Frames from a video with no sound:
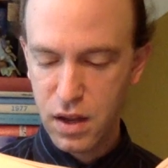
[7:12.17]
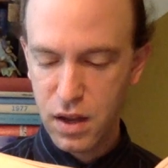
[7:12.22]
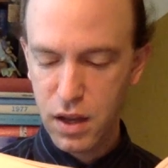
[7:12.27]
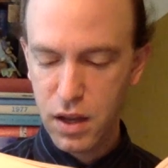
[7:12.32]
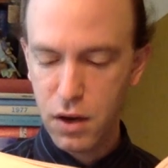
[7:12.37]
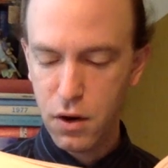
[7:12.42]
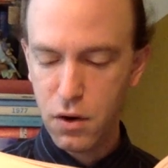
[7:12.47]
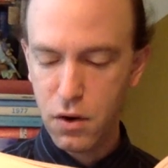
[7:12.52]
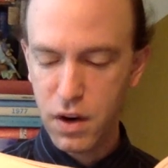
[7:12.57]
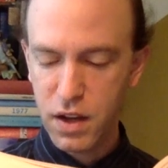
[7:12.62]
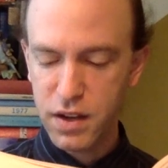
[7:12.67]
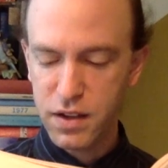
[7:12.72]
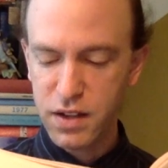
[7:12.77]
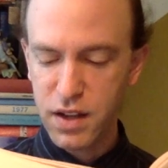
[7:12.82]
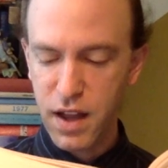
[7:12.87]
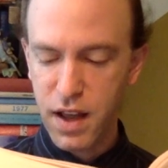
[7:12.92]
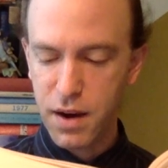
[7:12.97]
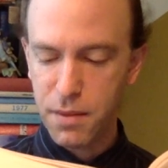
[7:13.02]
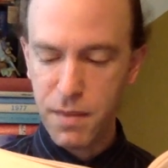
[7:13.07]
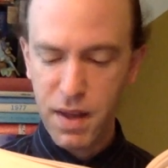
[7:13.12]
Here
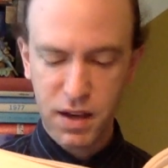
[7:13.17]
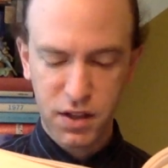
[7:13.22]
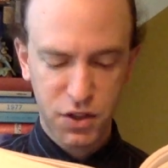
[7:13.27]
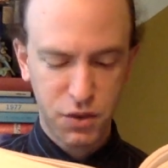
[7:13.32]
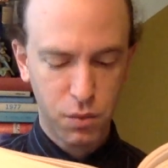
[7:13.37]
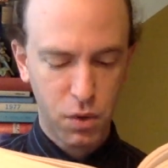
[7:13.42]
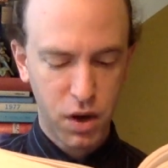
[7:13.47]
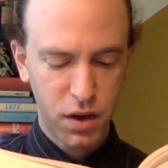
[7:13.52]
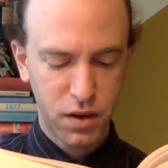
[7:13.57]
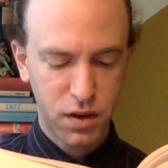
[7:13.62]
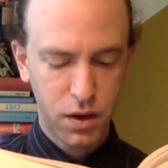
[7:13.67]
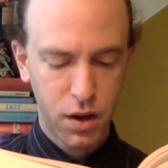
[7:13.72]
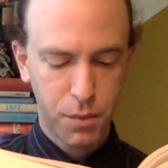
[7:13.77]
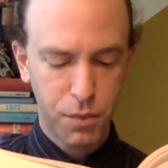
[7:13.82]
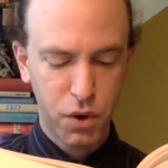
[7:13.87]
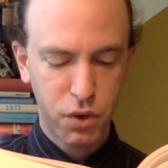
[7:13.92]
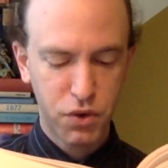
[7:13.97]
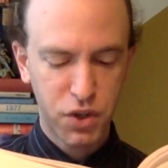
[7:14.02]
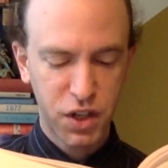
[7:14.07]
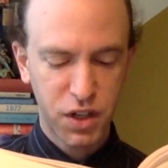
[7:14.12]
is an immense one,
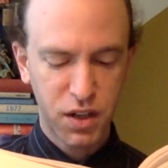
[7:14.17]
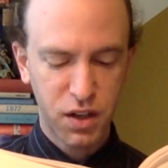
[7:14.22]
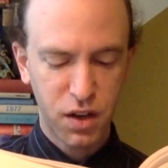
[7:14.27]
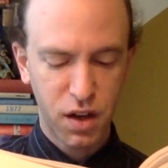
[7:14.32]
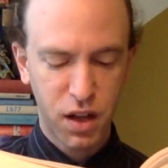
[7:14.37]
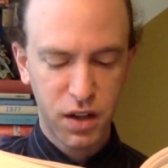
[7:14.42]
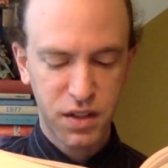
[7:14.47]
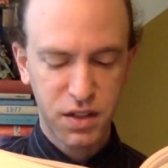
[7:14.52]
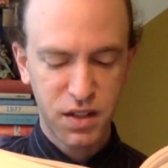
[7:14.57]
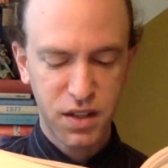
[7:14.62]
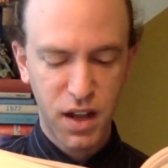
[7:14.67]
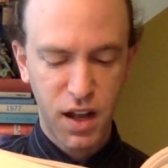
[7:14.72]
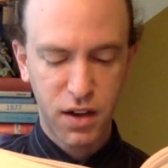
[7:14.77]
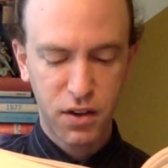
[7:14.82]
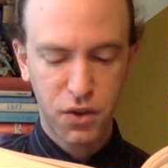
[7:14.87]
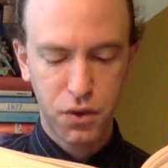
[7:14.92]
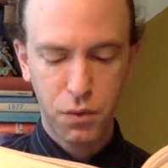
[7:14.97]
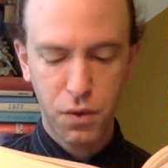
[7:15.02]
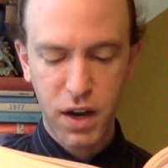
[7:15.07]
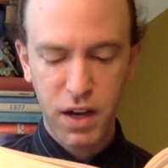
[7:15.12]
approaching us
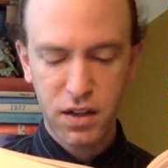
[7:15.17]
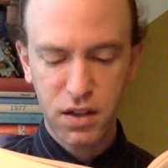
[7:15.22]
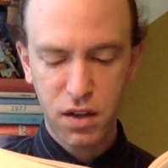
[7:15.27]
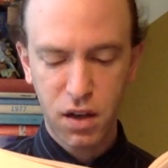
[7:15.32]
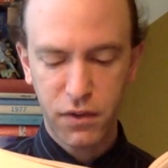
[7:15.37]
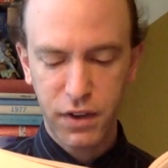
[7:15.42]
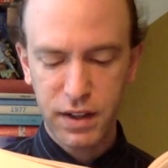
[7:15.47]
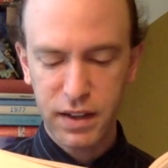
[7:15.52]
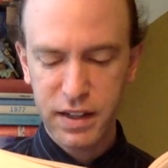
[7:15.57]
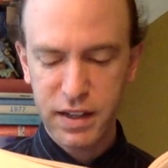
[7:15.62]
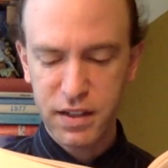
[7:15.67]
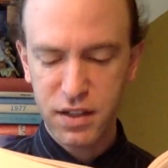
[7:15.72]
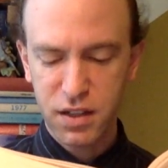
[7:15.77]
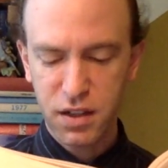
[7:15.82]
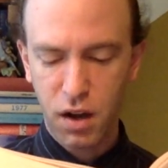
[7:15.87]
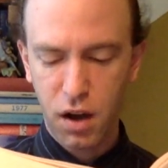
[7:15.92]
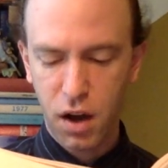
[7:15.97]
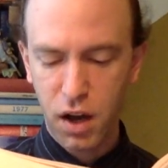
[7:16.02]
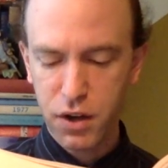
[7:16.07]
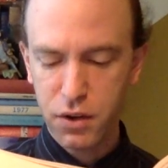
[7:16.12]
at the rate of at least
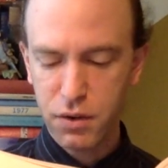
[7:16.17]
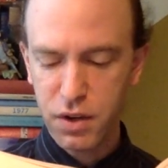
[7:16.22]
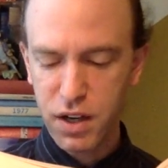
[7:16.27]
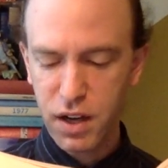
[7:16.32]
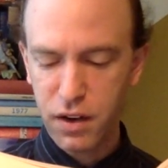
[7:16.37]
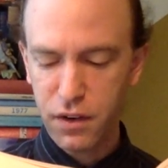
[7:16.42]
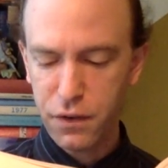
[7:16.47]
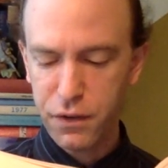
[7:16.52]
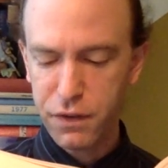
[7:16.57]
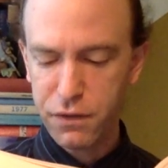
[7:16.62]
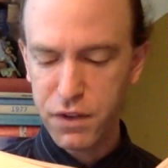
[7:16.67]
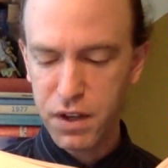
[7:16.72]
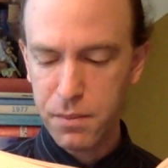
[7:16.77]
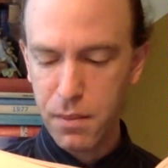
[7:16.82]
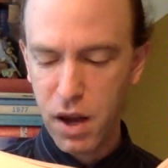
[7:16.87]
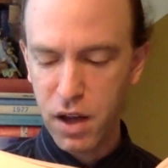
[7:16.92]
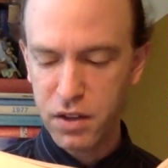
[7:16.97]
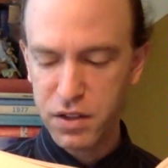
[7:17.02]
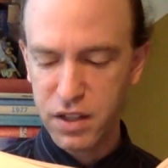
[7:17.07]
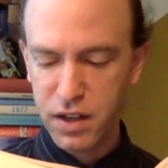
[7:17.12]
150
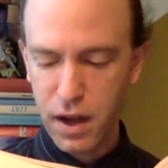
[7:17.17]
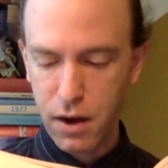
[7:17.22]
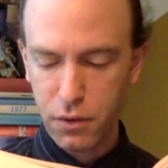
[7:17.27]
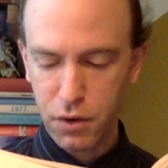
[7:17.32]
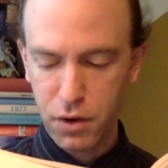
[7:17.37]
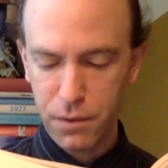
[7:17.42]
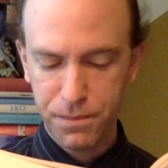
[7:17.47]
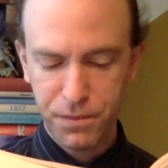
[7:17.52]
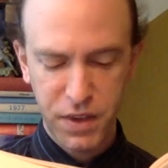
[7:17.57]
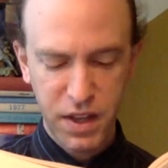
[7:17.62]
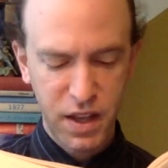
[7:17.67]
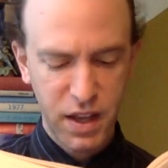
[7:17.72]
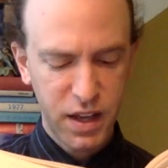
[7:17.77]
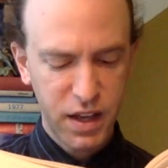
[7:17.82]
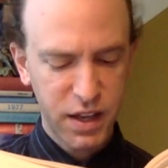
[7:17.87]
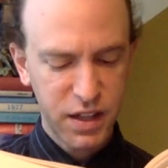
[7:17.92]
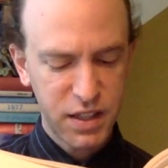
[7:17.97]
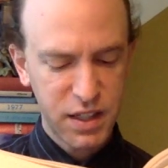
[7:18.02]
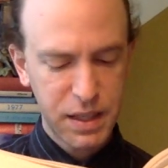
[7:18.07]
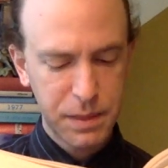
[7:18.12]
miles an hour.
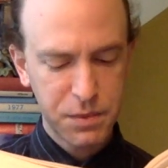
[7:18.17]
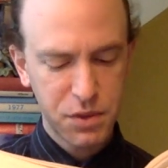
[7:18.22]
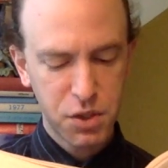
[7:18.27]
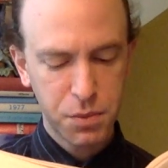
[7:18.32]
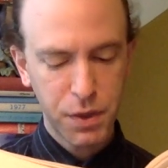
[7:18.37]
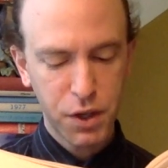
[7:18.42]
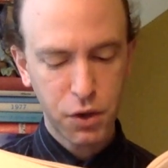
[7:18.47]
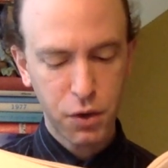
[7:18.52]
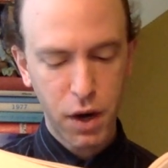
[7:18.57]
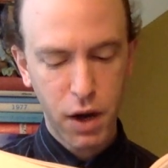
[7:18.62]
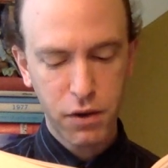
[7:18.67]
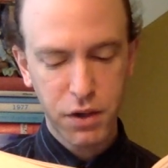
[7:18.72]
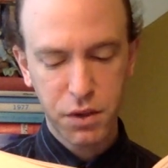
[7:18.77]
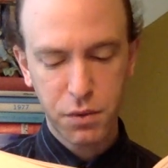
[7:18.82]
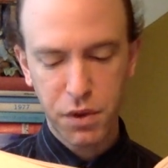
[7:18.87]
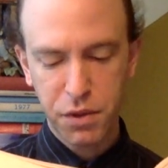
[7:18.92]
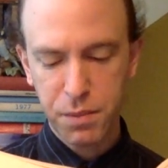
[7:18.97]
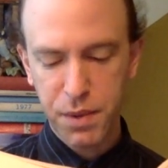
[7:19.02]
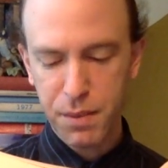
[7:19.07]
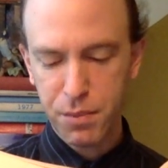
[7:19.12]
It seems to be
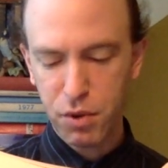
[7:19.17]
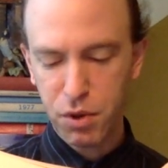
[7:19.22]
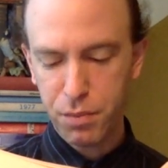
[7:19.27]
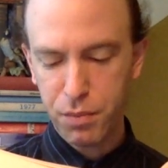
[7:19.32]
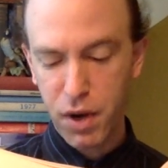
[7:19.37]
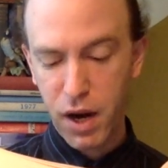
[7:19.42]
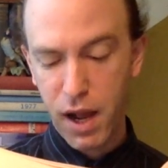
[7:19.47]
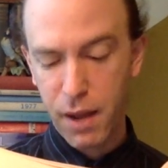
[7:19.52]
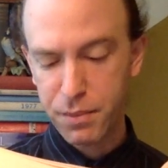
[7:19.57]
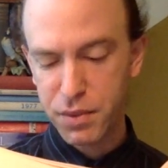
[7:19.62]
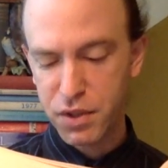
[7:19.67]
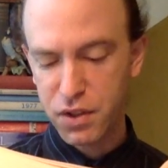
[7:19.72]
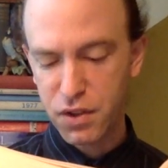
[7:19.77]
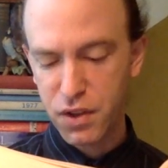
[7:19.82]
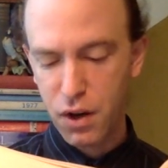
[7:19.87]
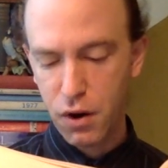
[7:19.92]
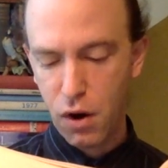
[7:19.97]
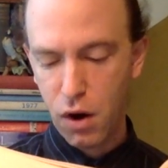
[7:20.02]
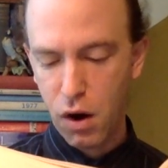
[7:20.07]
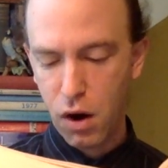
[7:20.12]
crowded with people, perhaps
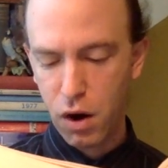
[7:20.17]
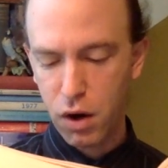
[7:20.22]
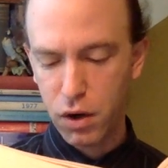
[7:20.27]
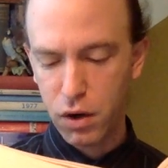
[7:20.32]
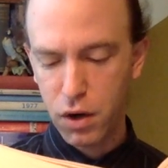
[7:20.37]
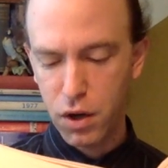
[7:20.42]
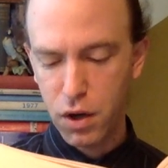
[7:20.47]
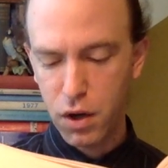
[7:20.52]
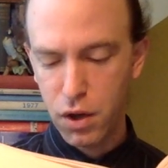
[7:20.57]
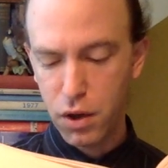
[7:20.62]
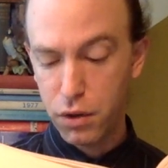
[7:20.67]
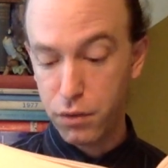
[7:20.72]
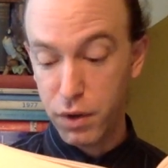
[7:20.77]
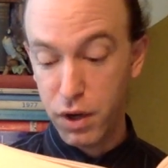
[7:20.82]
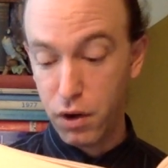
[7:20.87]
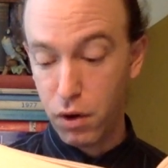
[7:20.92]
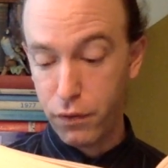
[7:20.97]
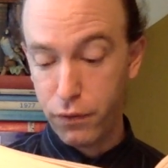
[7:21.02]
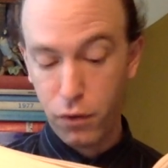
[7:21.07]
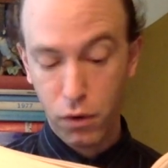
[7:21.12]
there are
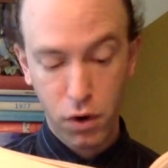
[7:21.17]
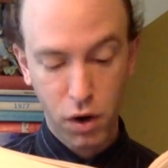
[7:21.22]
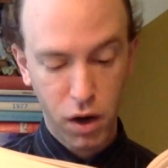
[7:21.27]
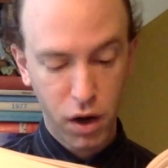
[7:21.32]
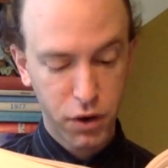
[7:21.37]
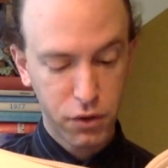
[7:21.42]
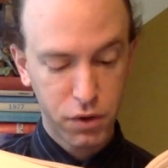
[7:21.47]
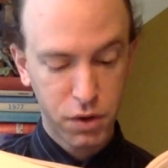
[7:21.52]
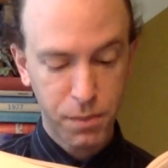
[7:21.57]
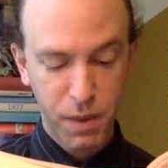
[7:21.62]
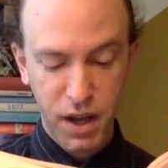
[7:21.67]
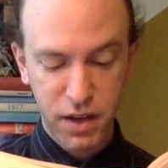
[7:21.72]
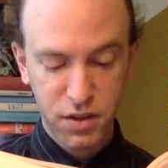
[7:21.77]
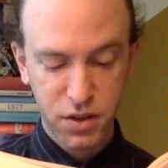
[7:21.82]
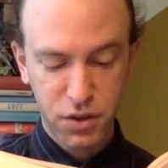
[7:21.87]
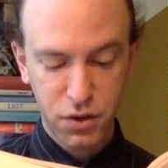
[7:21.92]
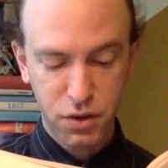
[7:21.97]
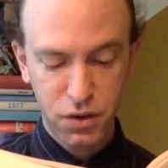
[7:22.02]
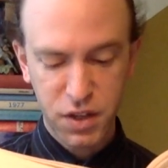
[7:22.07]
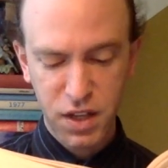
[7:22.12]
300 or 400
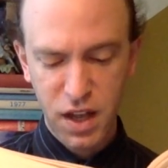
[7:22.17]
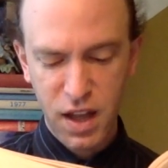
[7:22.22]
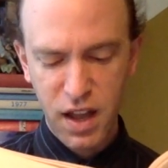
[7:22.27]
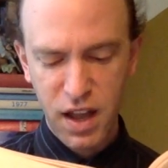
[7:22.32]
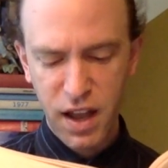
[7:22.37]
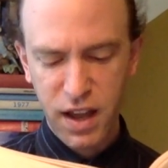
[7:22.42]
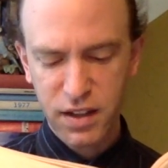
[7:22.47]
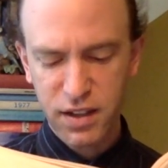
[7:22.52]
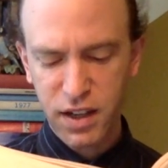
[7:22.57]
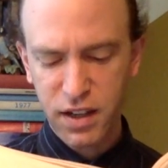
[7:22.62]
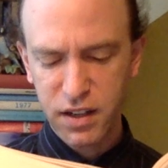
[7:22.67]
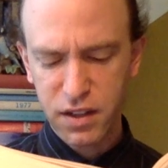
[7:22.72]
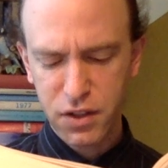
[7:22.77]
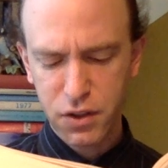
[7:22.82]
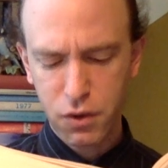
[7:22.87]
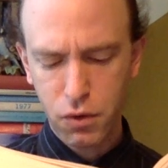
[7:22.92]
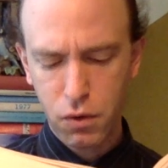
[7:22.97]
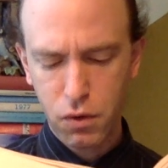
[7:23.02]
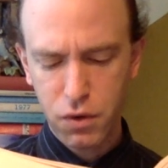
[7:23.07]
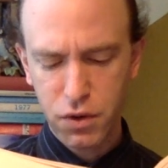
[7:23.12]
passengers, and yet it
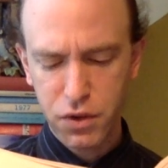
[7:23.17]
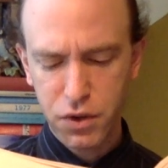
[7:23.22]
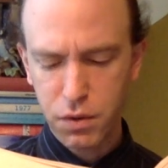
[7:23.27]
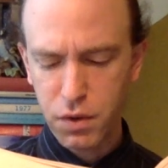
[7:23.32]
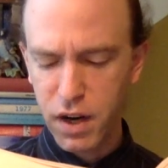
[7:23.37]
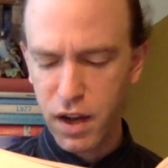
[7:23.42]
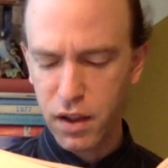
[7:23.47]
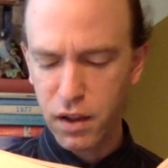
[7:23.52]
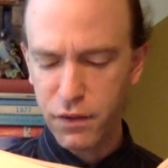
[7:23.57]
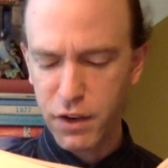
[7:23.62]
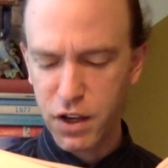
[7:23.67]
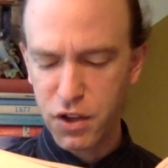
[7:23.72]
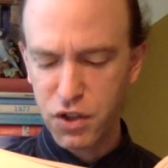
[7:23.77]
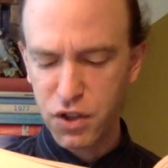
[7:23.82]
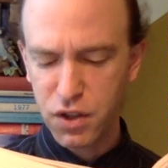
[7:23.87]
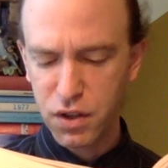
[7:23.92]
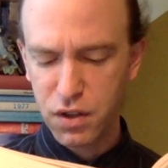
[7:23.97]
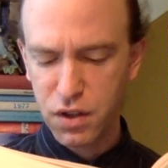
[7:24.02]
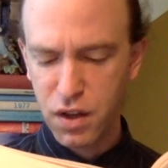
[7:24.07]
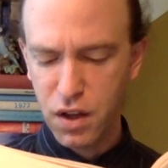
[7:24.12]
soars to an
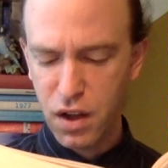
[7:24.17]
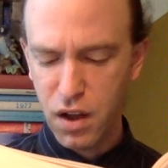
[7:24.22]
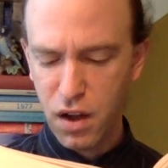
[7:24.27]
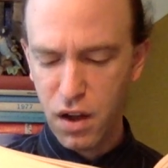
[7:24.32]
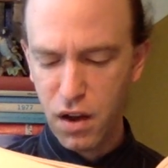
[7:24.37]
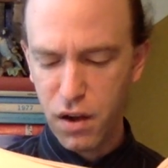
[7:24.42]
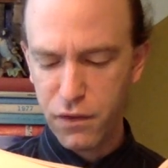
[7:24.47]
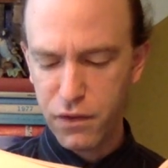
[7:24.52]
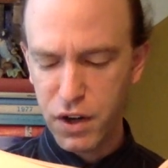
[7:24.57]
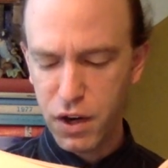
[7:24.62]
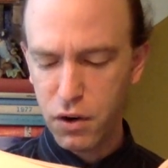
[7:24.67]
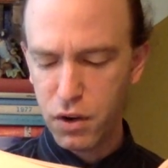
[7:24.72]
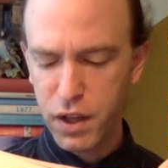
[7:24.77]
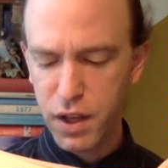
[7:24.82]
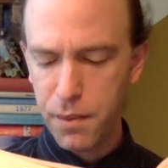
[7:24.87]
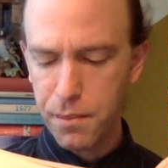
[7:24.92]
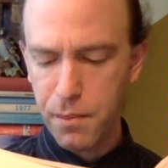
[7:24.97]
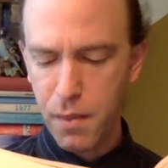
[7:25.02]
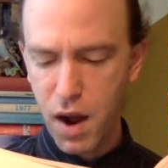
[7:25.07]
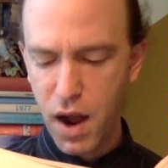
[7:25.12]
elevation of
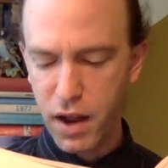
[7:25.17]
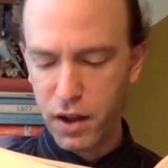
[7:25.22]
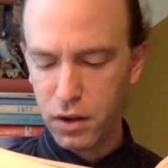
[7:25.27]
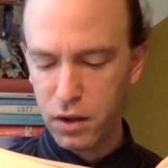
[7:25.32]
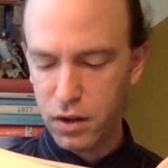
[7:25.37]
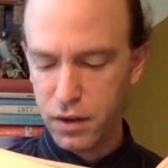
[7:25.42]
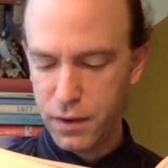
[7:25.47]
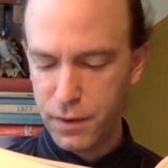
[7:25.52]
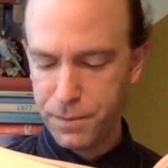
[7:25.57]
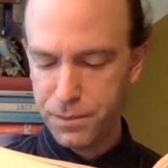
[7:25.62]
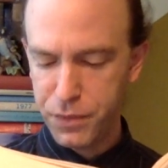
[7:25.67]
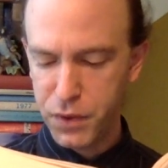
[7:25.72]
nearly a mile,